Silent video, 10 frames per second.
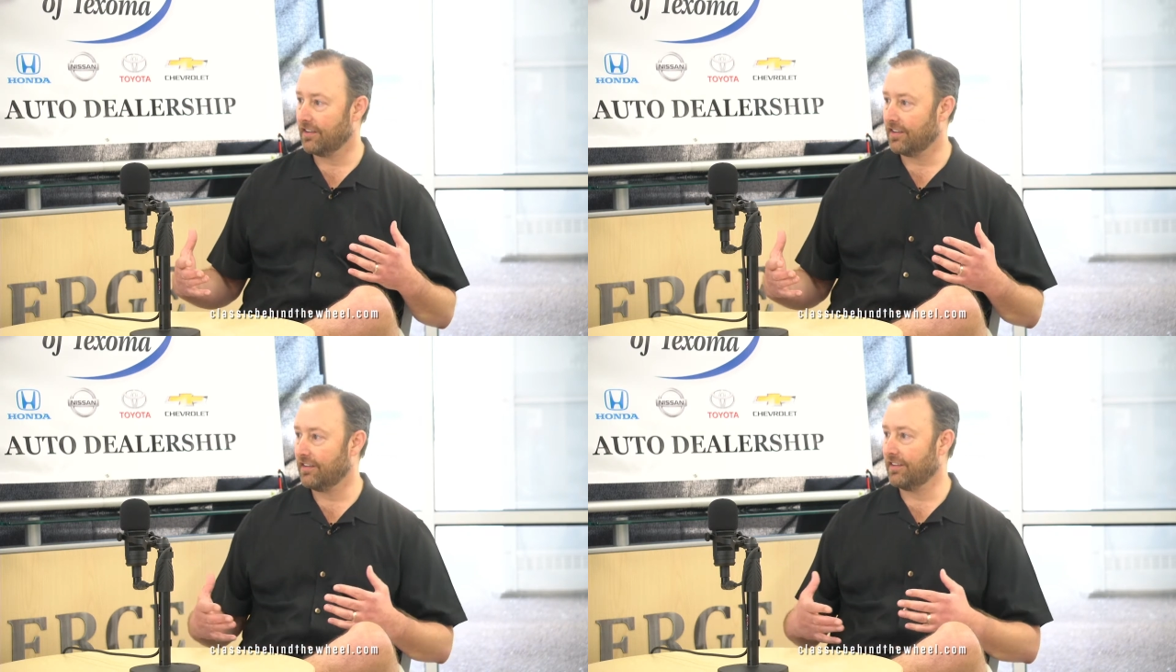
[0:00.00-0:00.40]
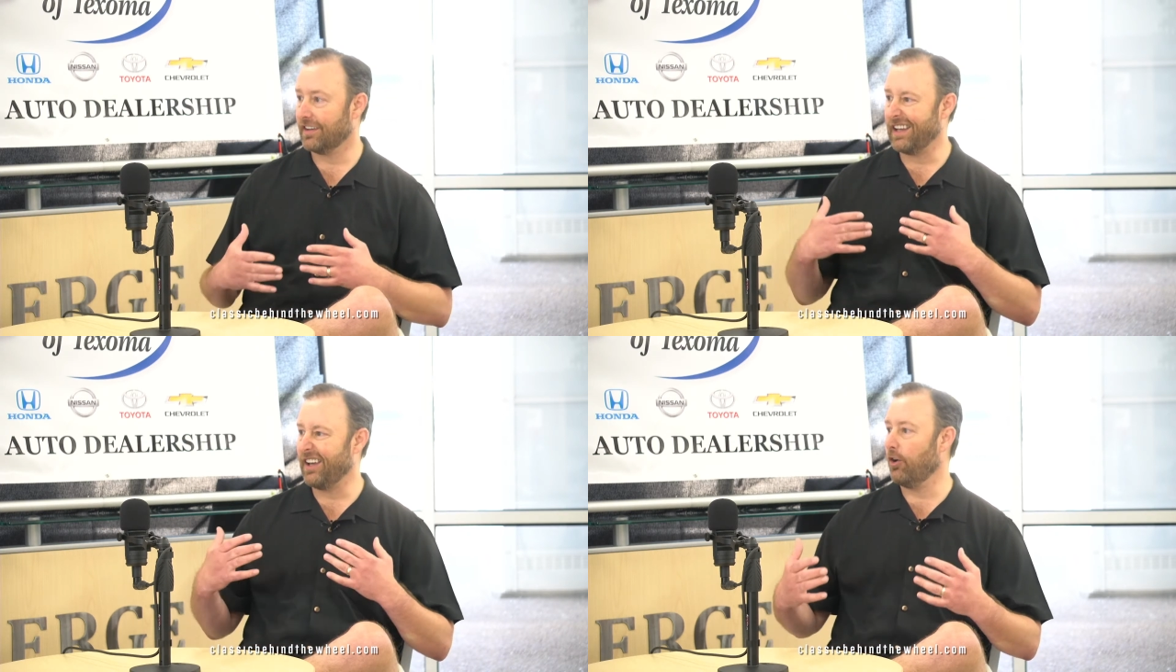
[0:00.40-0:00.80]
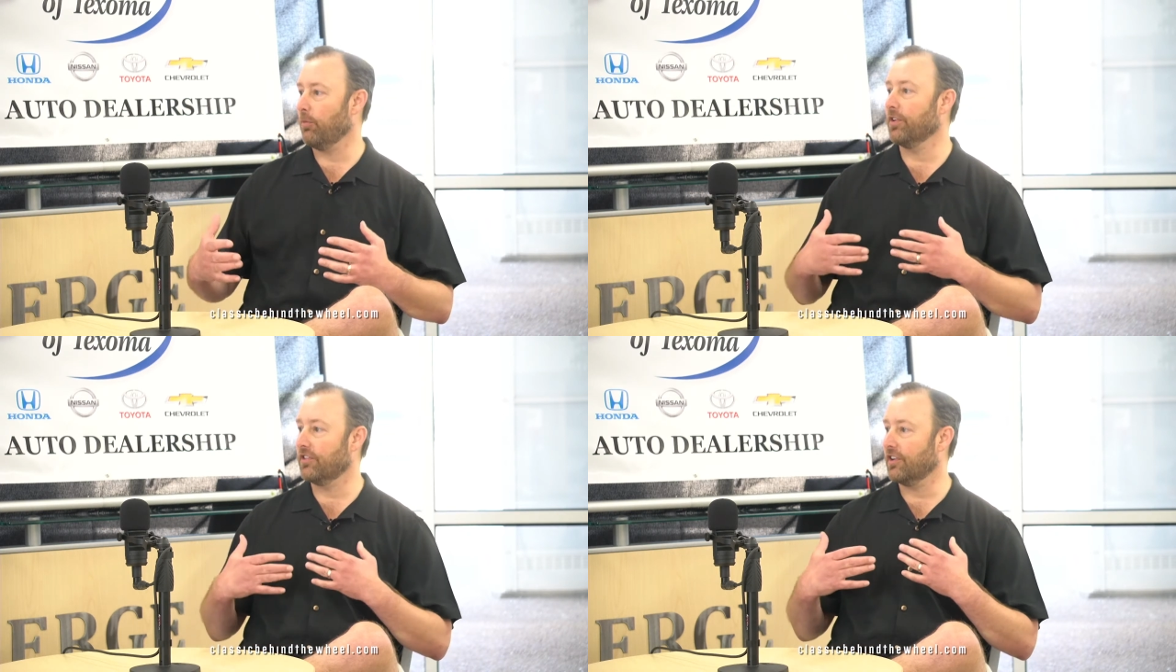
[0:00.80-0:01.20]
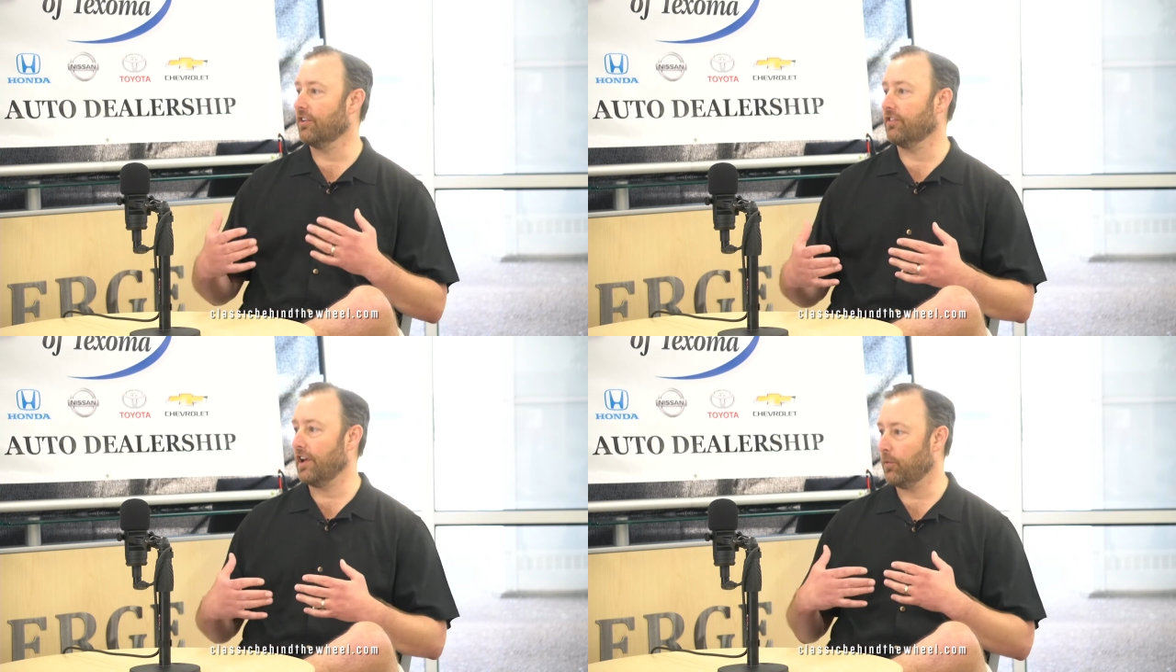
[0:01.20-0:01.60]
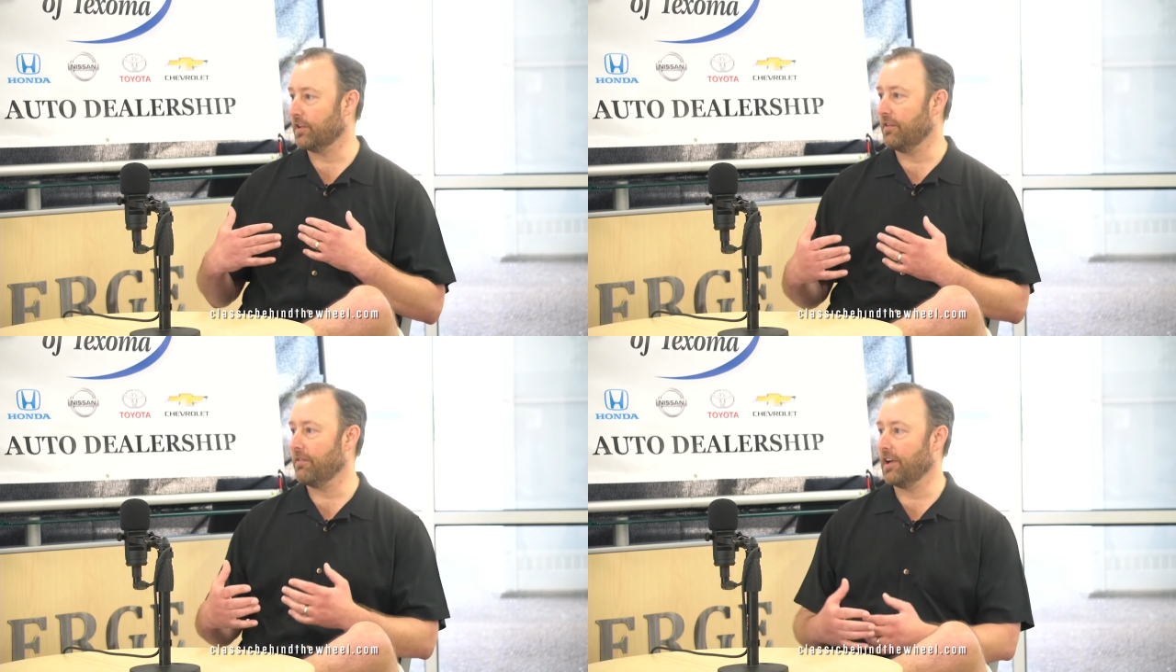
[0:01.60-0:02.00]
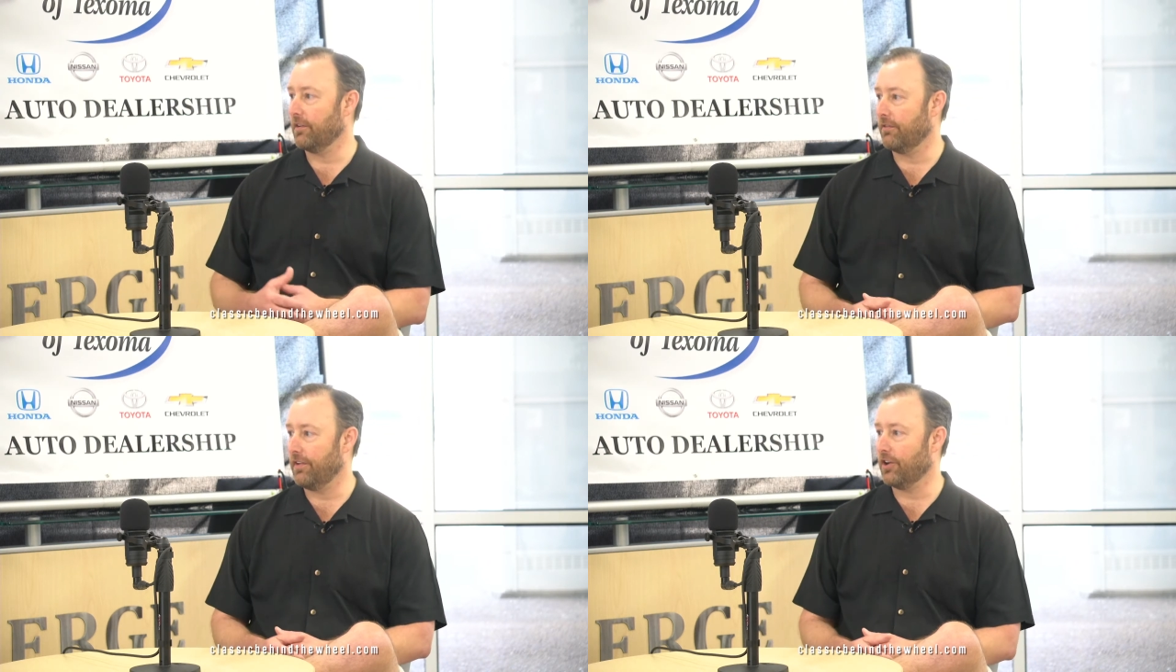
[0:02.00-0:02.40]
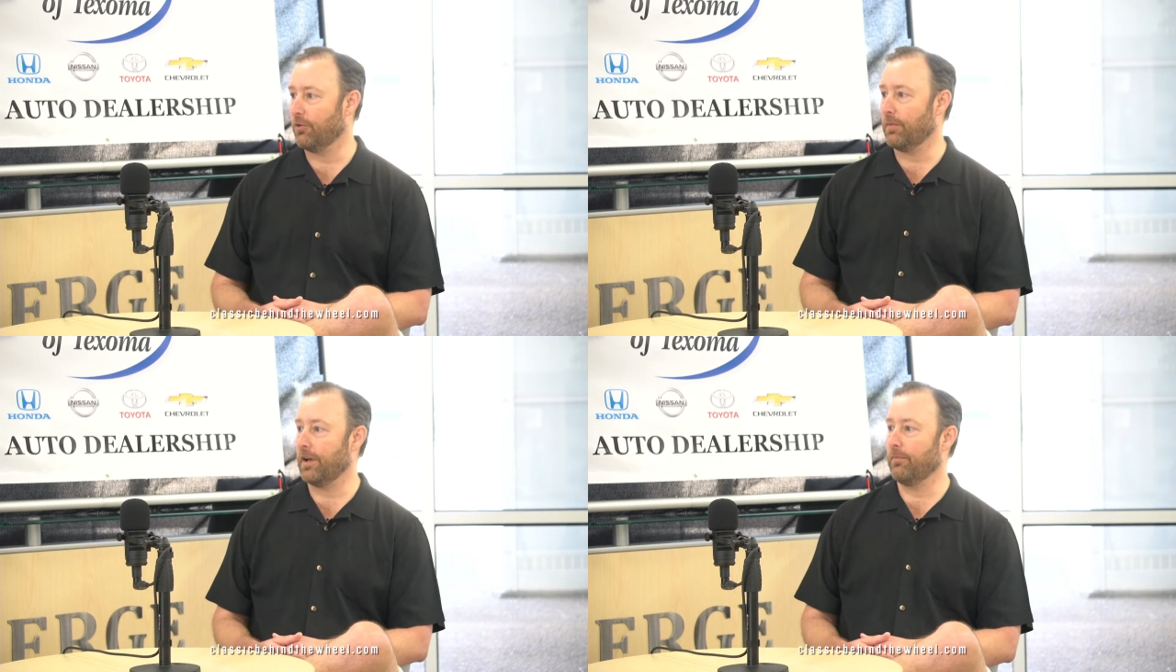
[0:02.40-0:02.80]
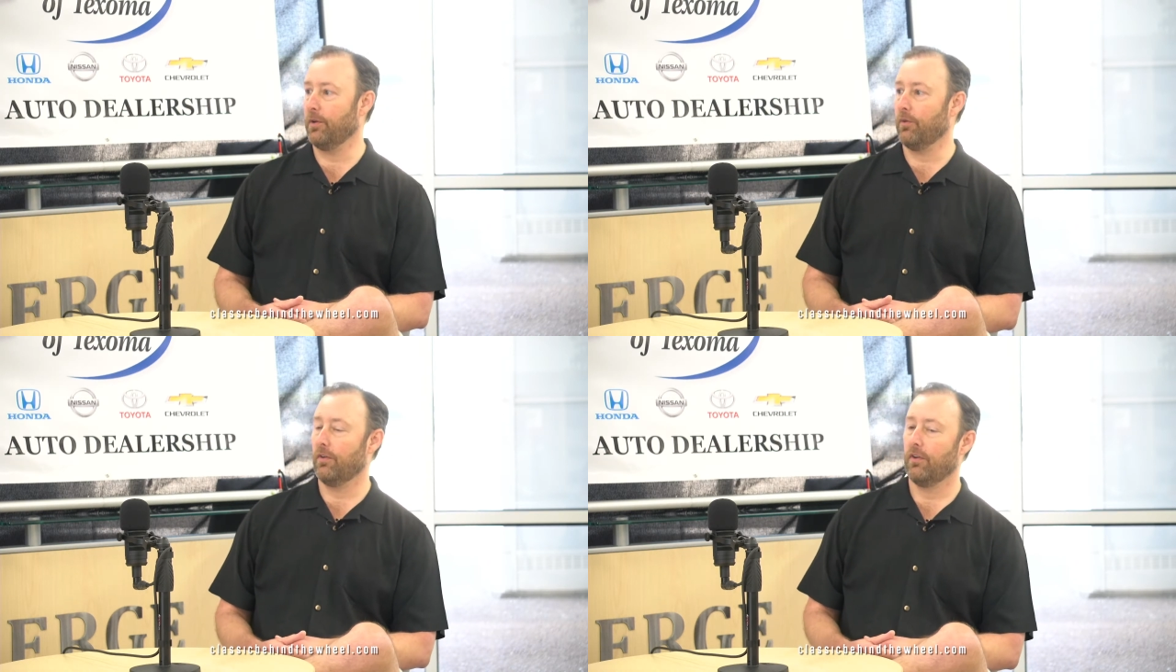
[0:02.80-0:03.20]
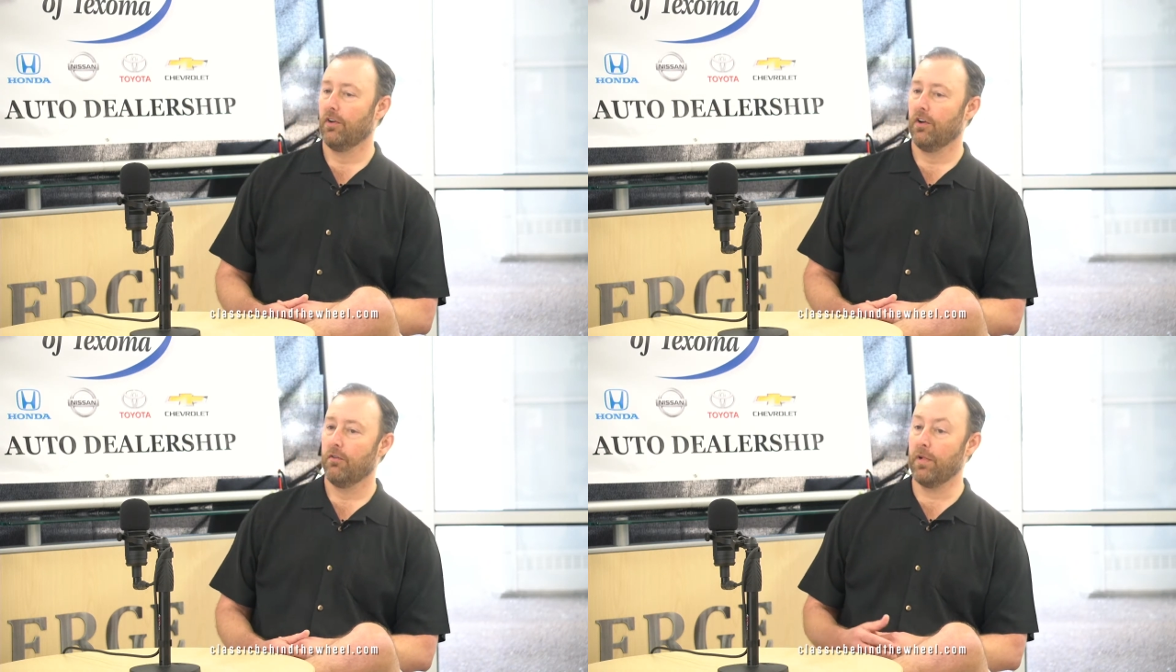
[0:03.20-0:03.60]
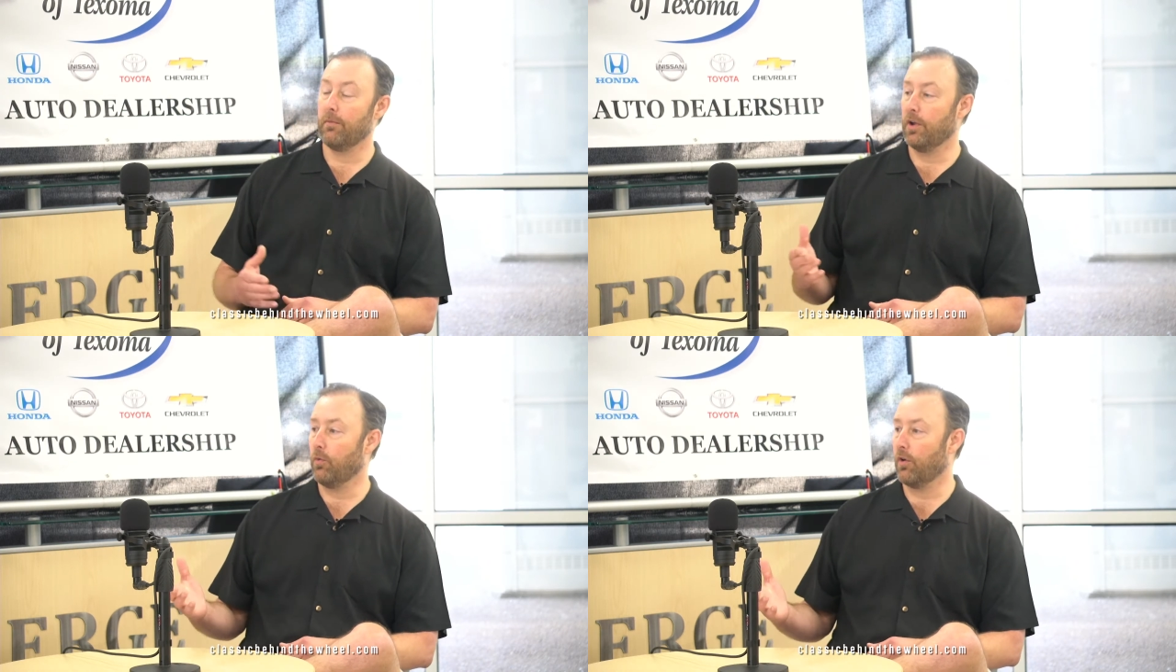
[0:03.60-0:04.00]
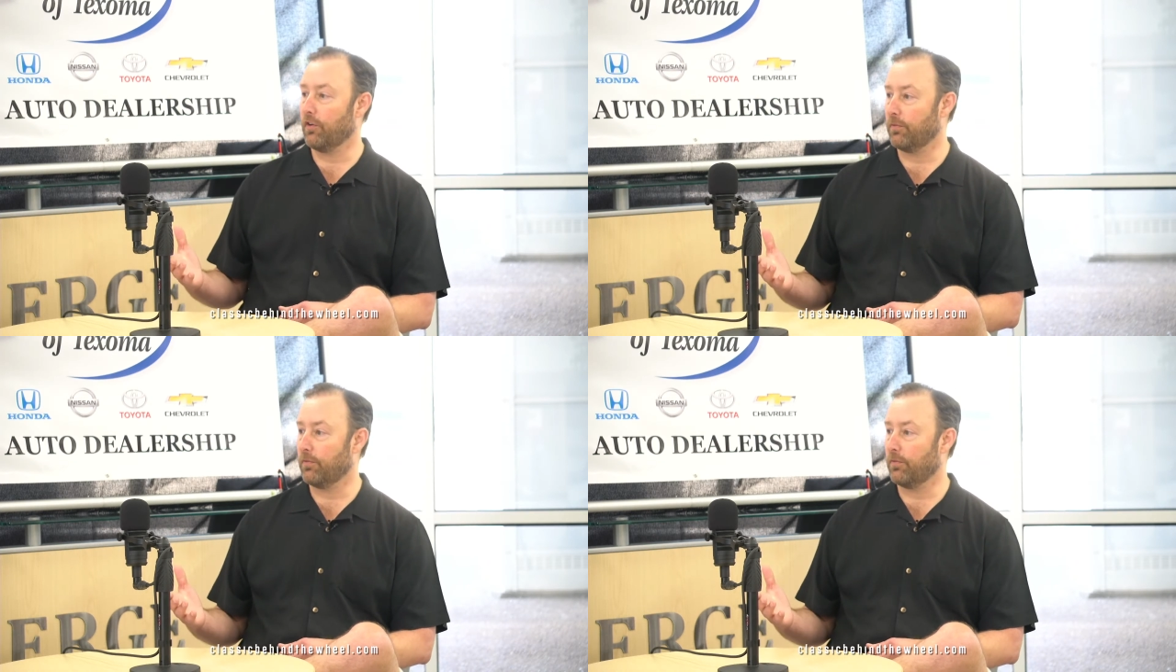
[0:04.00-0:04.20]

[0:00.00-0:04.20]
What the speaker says: to kind of help us understand what the value of a vehicle might be worth,